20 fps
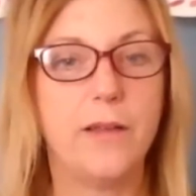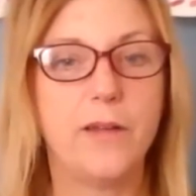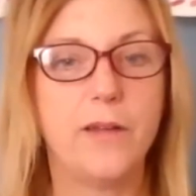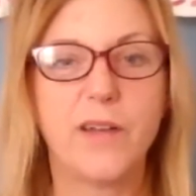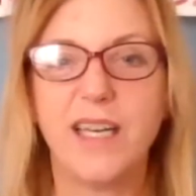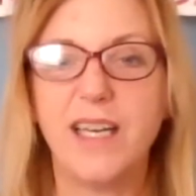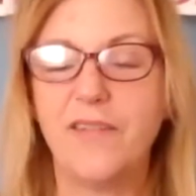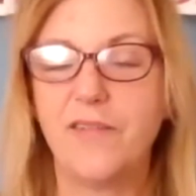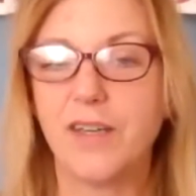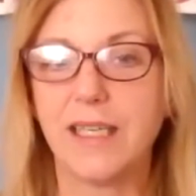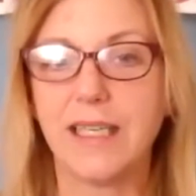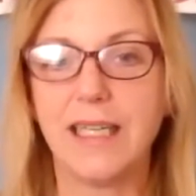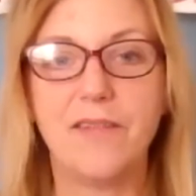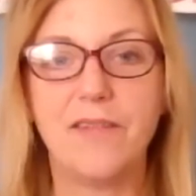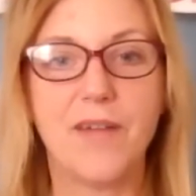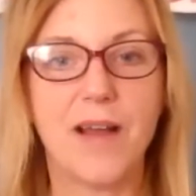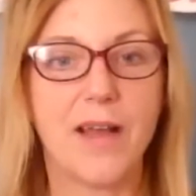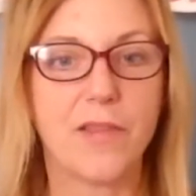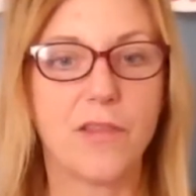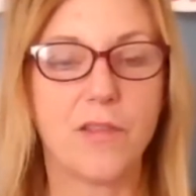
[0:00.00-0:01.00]
You can even leave
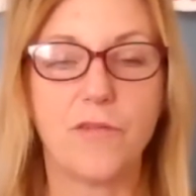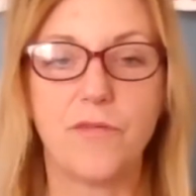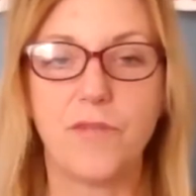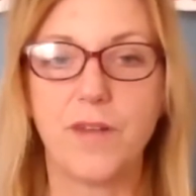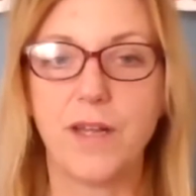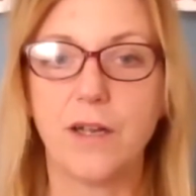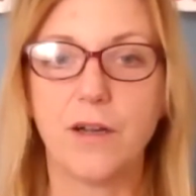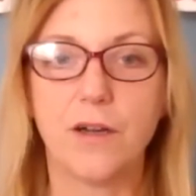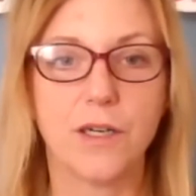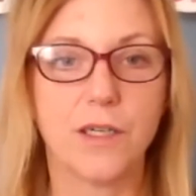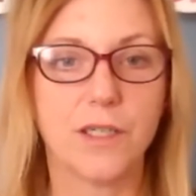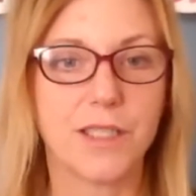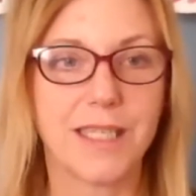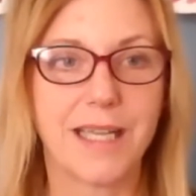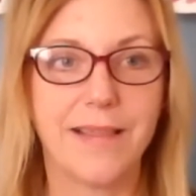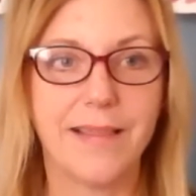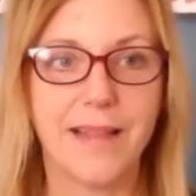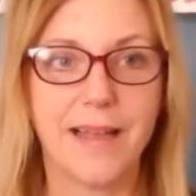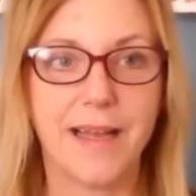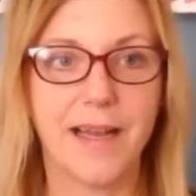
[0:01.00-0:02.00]
out the fingers
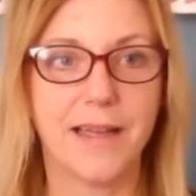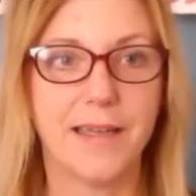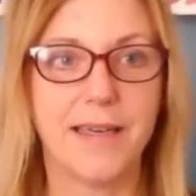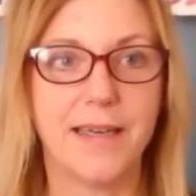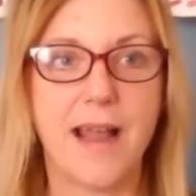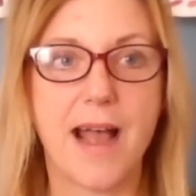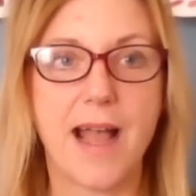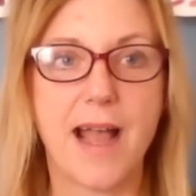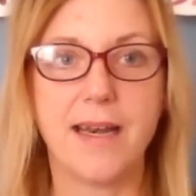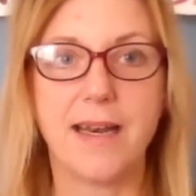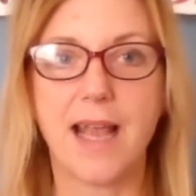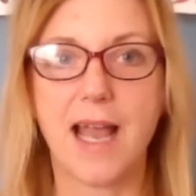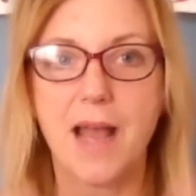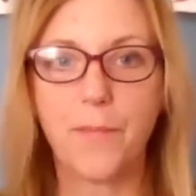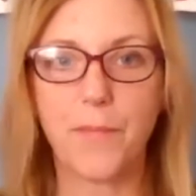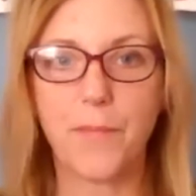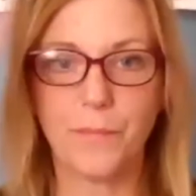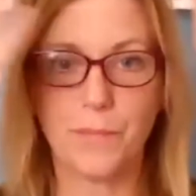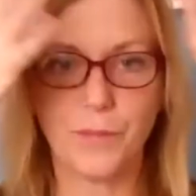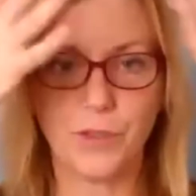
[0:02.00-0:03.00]
and the 9
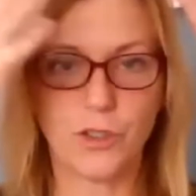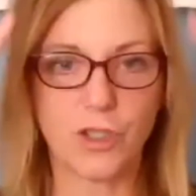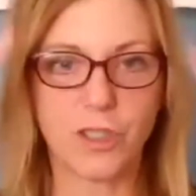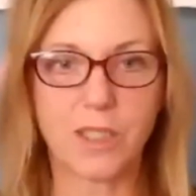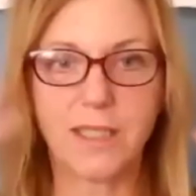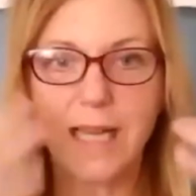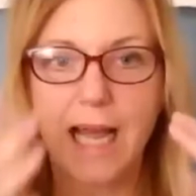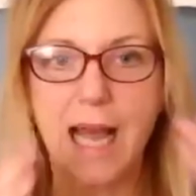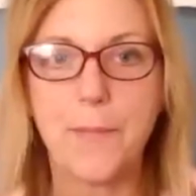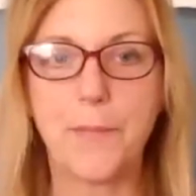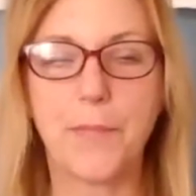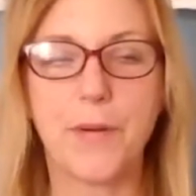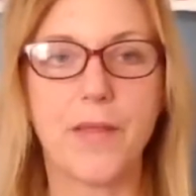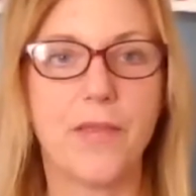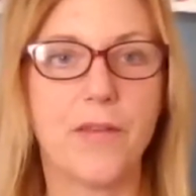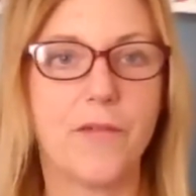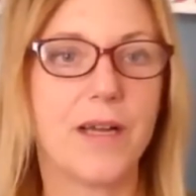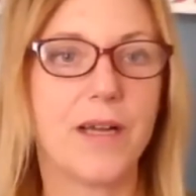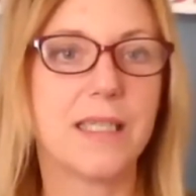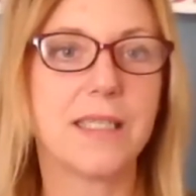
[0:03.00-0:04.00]
gamut, but just tap on
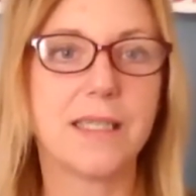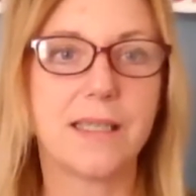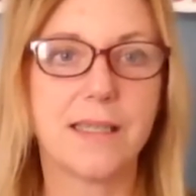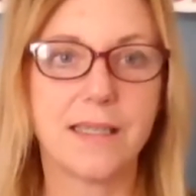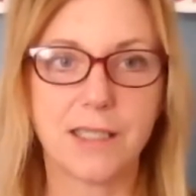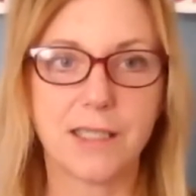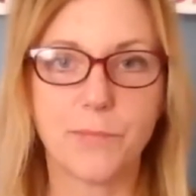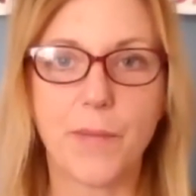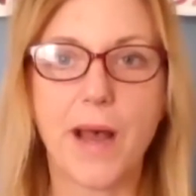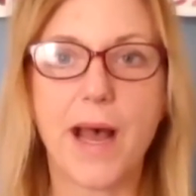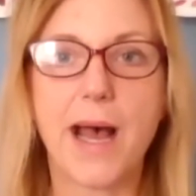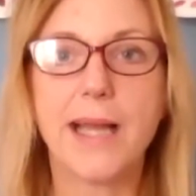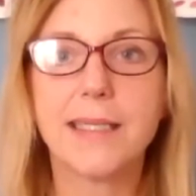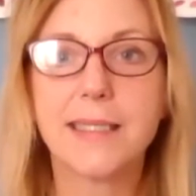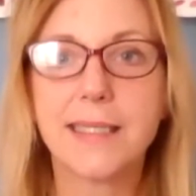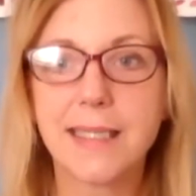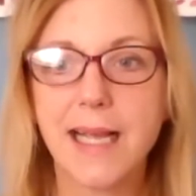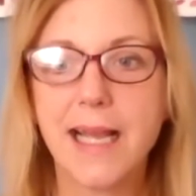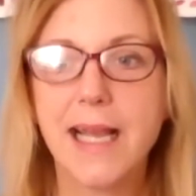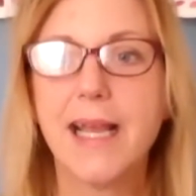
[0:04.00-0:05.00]
the rest of the
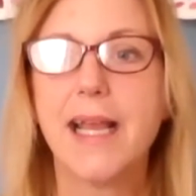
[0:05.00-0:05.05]
spots.